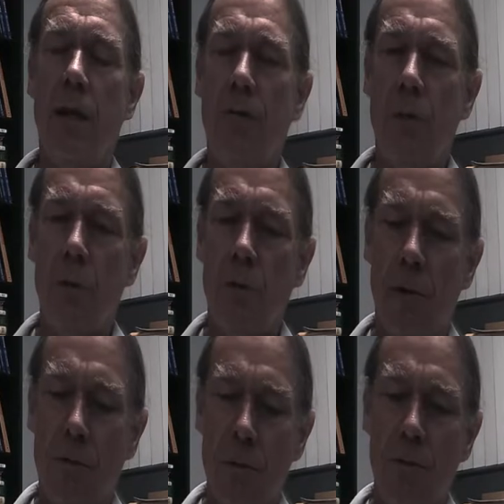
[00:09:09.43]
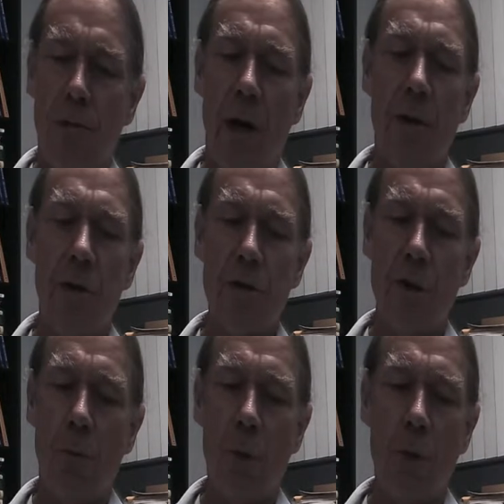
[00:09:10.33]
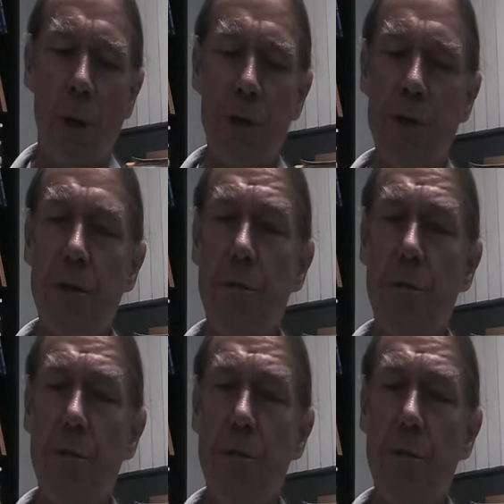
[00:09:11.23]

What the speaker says: you find yourself with questions,